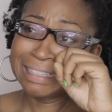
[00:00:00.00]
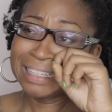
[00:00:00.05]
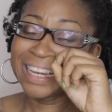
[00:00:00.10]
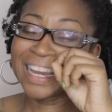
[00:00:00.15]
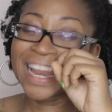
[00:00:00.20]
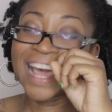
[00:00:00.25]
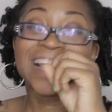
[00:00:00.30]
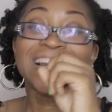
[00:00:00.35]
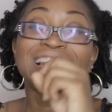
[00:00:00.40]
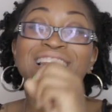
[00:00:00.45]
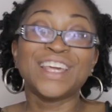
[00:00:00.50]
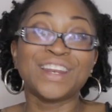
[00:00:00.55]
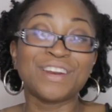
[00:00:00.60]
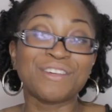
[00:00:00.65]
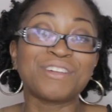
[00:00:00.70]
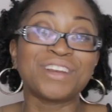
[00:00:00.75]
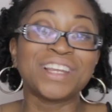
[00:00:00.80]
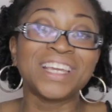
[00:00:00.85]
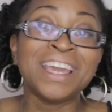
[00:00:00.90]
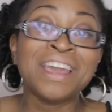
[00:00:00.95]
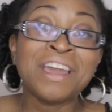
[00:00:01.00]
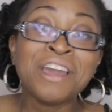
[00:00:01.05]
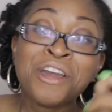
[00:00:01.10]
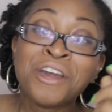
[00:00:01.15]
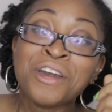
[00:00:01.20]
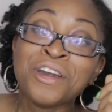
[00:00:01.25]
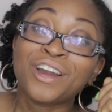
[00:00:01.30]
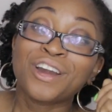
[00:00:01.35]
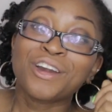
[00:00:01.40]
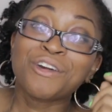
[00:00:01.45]
like literally
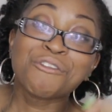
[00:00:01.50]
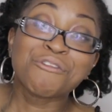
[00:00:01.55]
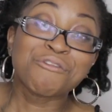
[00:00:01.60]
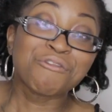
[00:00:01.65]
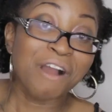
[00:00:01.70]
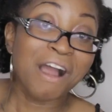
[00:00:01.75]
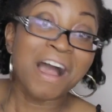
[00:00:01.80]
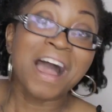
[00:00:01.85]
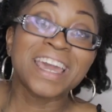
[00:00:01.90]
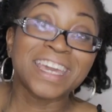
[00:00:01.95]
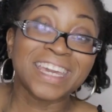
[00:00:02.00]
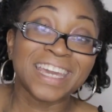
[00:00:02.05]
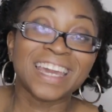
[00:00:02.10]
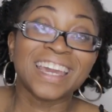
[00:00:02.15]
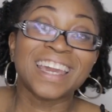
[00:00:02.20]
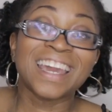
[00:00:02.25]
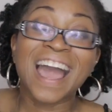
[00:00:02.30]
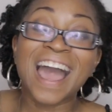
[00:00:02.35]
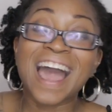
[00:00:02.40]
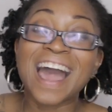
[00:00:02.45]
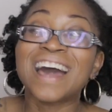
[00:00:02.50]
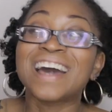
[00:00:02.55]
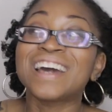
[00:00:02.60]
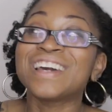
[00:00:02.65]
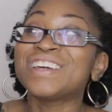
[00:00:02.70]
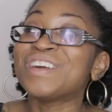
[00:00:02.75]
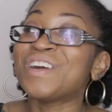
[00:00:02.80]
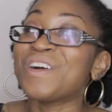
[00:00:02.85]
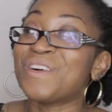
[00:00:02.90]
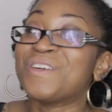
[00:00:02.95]
crying.
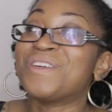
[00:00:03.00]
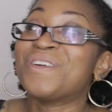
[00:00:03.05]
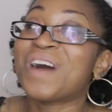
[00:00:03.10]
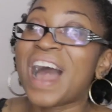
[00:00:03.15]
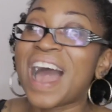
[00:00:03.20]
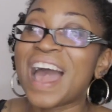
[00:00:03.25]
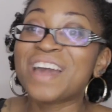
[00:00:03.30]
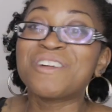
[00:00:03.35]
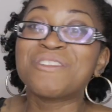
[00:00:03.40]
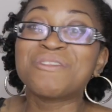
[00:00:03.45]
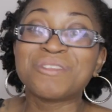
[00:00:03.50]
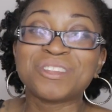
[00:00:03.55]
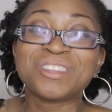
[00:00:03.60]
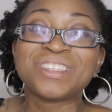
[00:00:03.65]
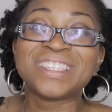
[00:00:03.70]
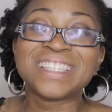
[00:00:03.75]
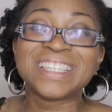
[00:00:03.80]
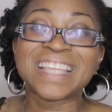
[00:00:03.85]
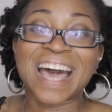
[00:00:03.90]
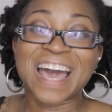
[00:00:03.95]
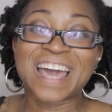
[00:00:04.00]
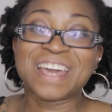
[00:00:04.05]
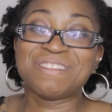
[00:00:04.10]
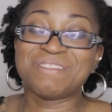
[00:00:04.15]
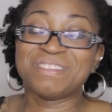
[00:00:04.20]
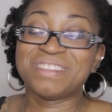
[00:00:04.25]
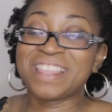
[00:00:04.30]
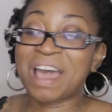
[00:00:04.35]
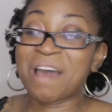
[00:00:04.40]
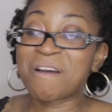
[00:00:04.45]
Yo, I almost died
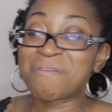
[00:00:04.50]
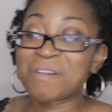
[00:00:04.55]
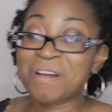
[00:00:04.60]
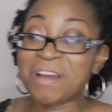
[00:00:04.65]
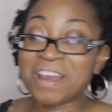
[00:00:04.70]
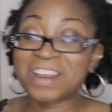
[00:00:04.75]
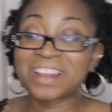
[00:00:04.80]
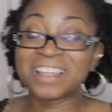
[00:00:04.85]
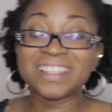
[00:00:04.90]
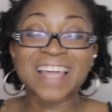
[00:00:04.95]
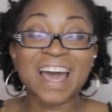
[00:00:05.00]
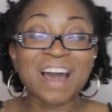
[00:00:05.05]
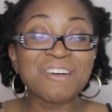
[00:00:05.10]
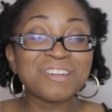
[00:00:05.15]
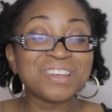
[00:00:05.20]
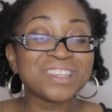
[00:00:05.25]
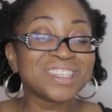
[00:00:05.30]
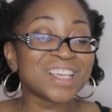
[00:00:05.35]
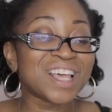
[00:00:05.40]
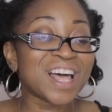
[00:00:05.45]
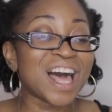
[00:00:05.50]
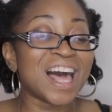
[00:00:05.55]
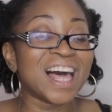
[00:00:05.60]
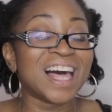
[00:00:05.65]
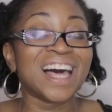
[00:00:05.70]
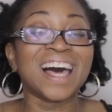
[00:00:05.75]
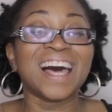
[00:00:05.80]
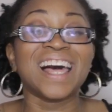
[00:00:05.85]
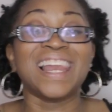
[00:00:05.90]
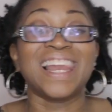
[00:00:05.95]
with that part. That was
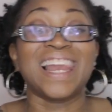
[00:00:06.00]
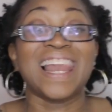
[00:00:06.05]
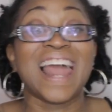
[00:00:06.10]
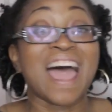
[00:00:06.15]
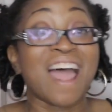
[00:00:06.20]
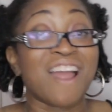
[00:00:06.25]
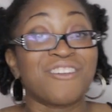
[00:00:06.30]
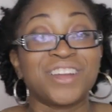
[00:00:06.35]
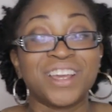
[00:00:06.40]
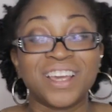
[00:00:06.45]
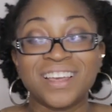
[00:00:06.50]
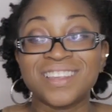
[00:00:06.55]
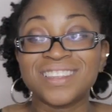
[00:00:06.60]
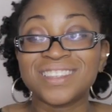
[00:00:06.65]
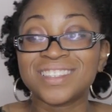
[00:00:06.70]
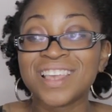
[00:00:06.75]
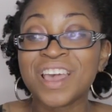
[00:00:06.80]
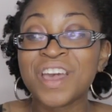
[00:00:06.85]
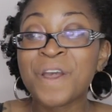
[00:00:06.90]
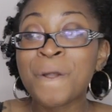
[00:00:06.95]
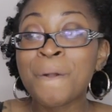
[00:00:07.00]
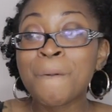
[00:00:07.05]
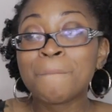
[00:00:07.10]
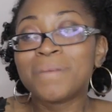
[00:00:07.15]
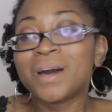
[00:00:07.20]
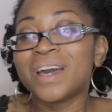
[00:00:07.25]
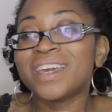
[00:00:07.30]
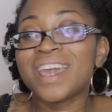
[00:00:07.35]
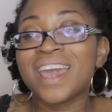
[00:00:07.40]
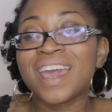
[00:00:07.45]
hilarious.
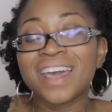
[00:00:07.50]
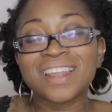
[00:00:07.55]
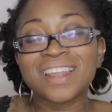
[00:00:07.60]
But yeah,